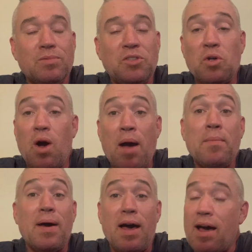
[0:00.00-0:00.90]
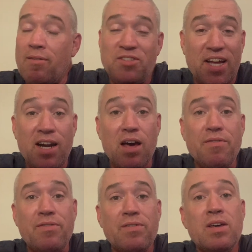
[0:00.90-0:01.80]
So I'm, I've said enough.
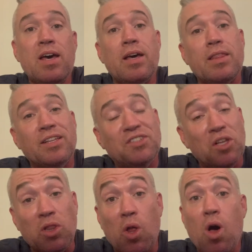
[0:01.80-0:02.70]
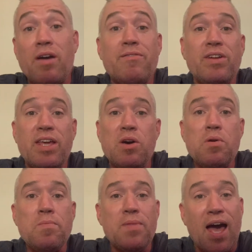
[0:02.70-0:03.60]
This is a long
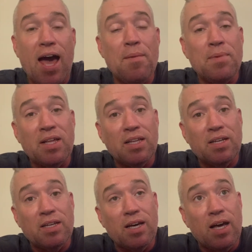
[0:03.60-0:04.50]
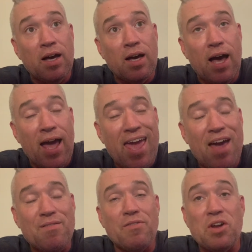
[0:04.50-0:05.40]
video. I'm gonna, uh, I
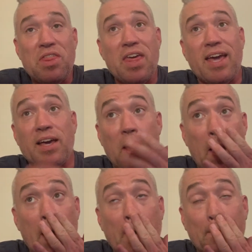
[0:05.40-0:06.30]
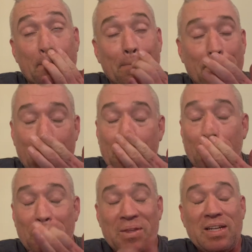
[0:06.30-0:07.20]
have everything um,
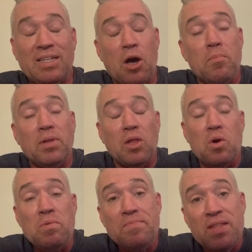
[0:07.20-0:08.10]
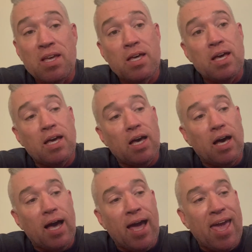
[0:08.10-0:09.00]
down below.
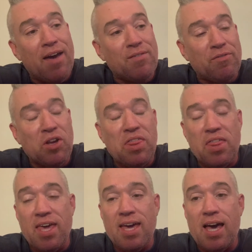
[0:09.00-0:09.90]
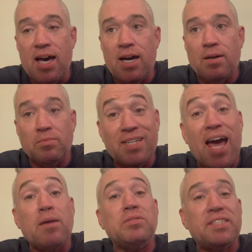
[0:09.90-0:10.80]
I have everything um,
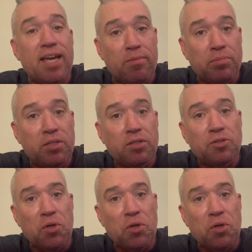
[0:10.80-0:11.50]
time-stamped so